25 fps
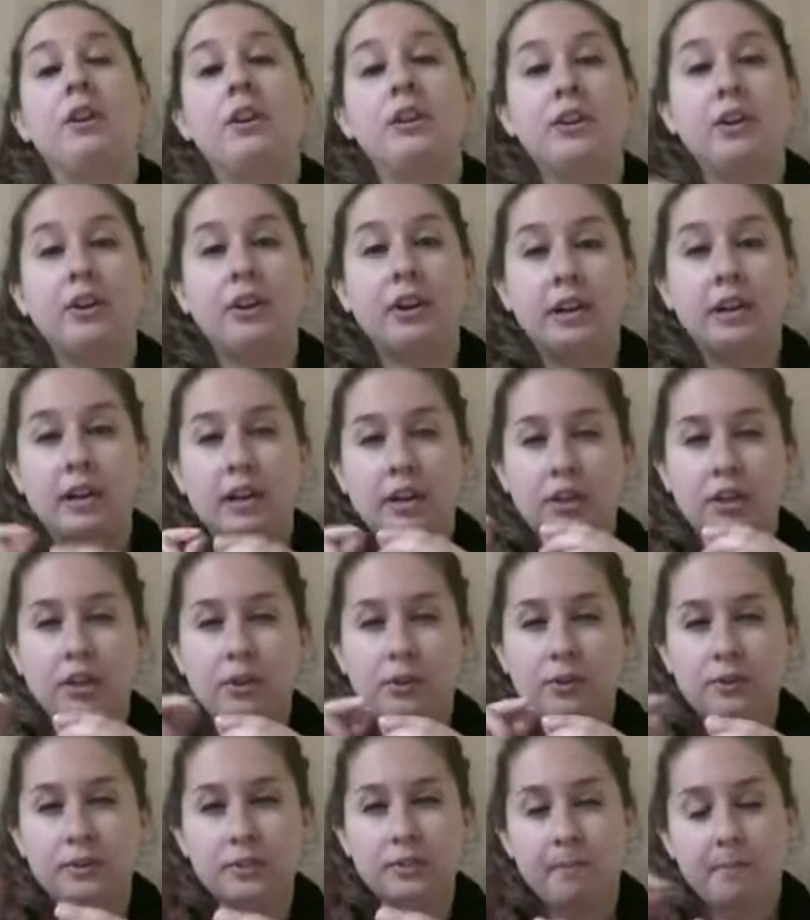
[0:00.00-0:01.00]
You're going to
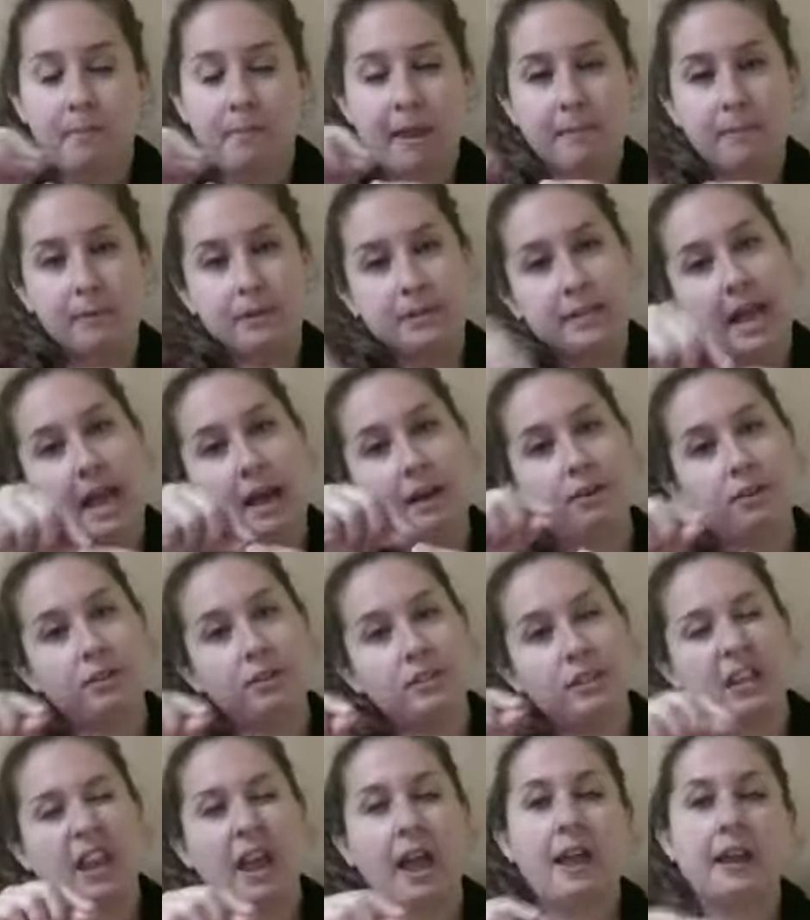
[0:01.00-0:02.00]
use a paper towel
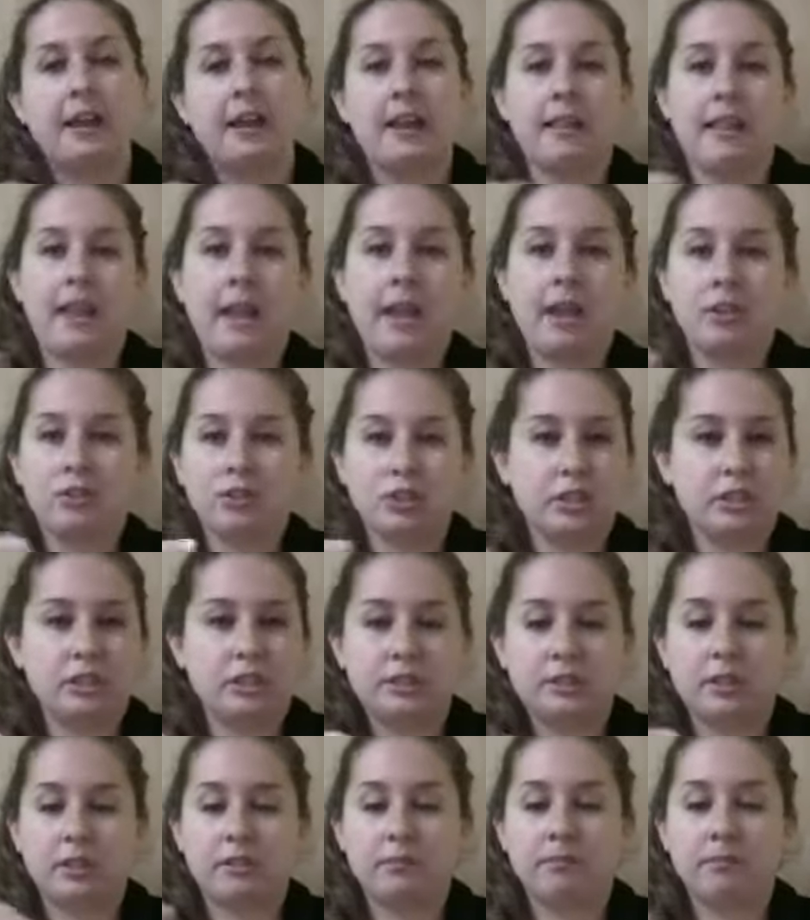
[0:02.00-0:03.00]
to kind of like
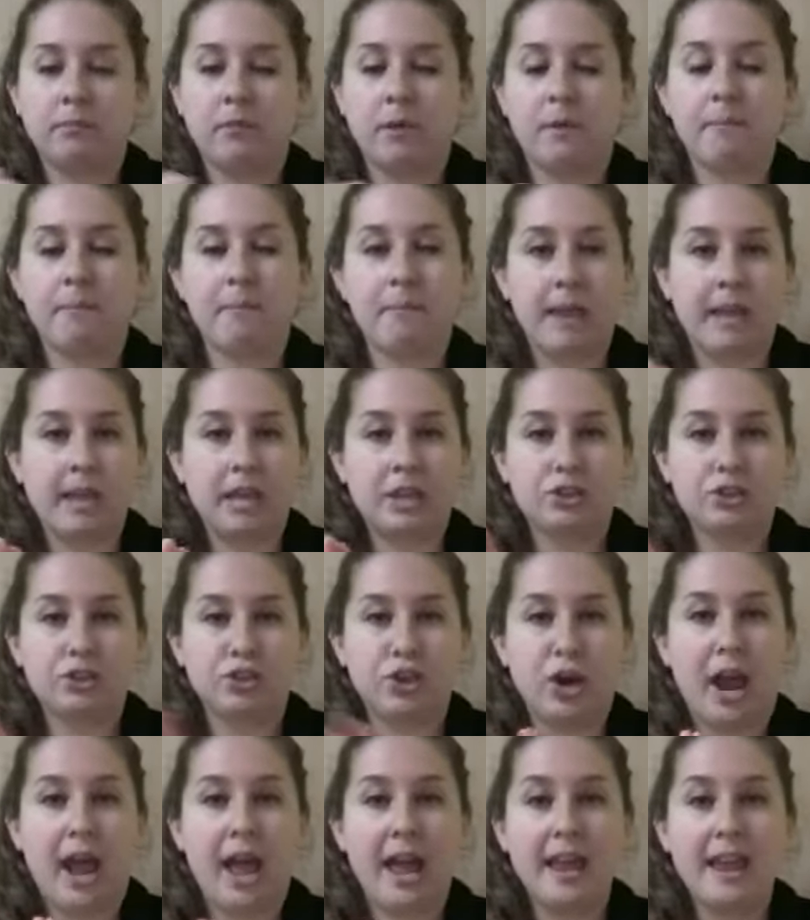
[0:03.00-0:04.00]
just make it
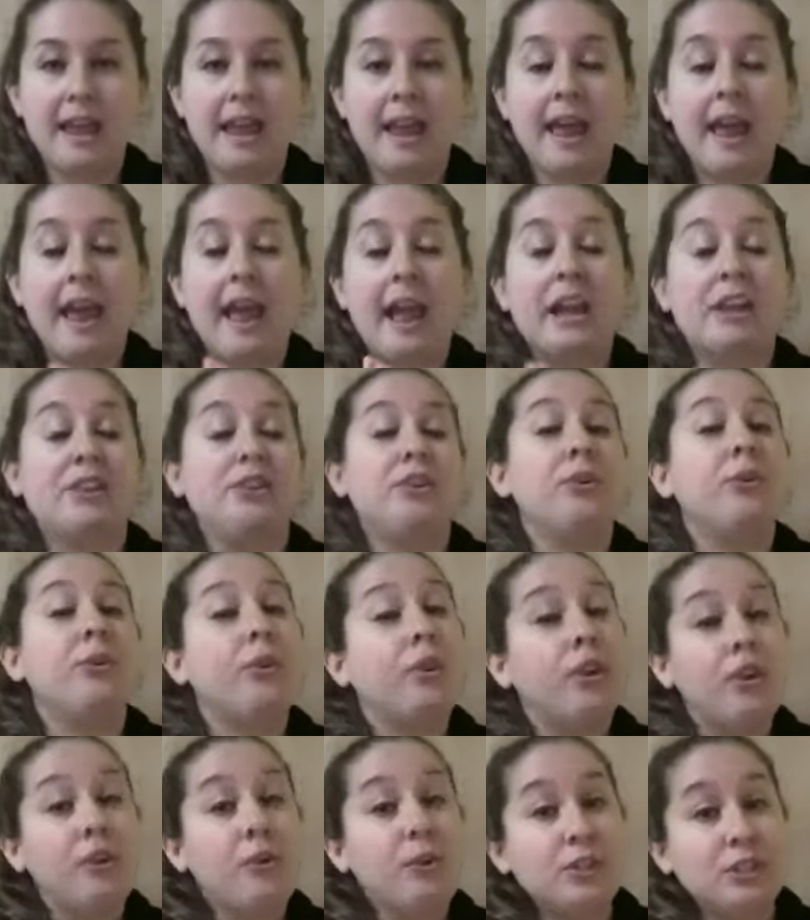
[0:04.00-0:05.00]
dry, and
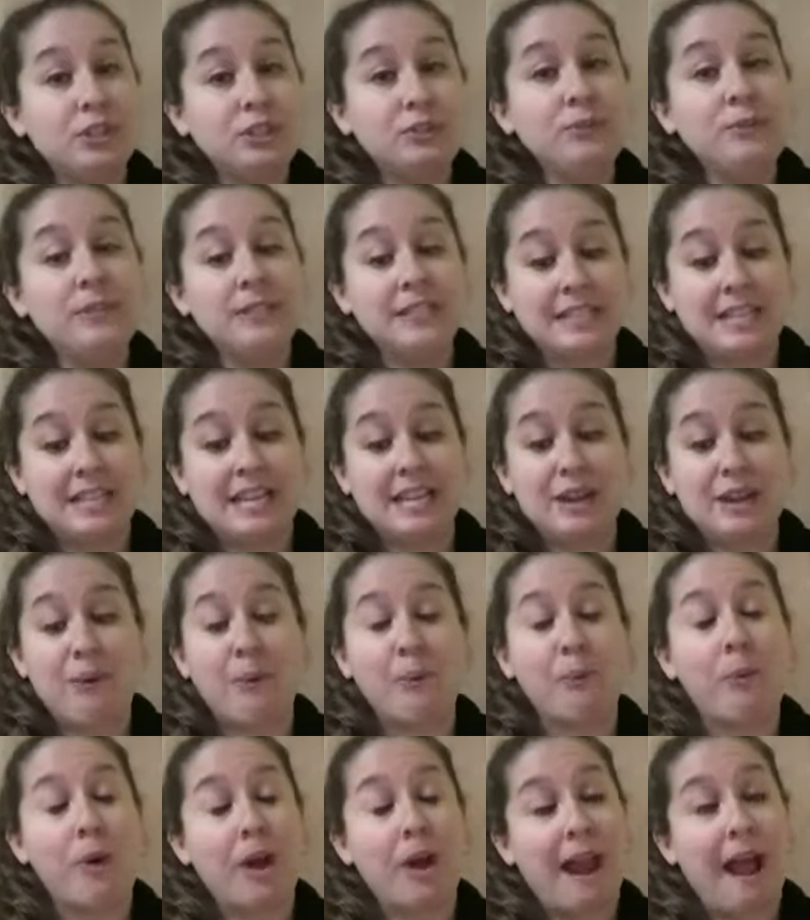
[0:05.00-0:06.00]
you're going to see
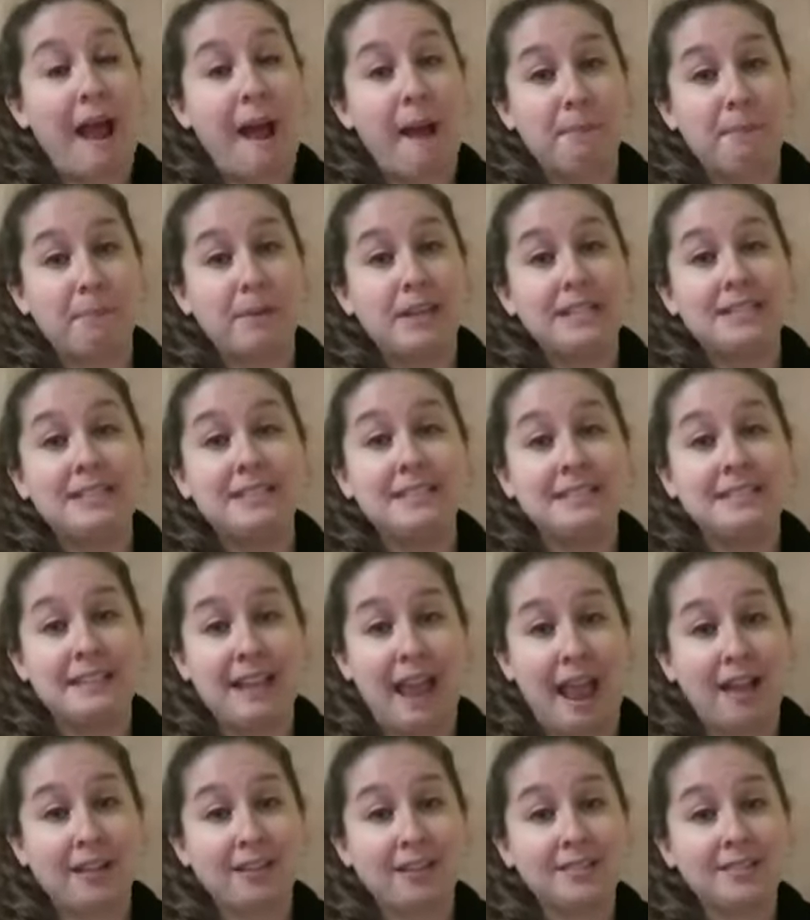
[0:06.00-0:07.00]
what happens
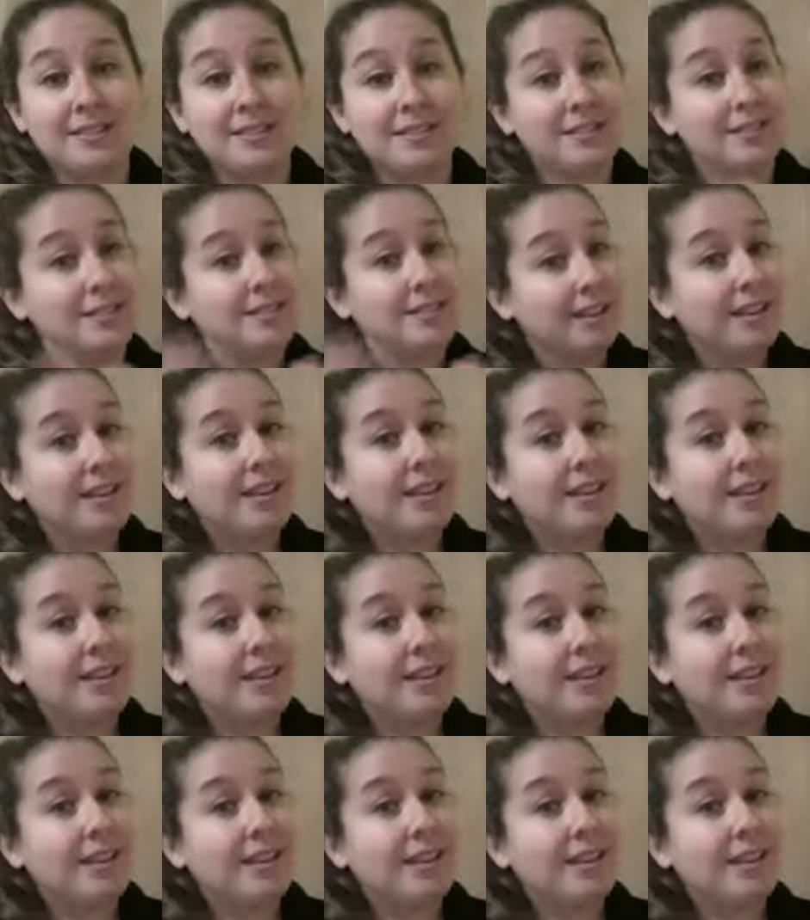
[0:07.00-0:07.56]
next.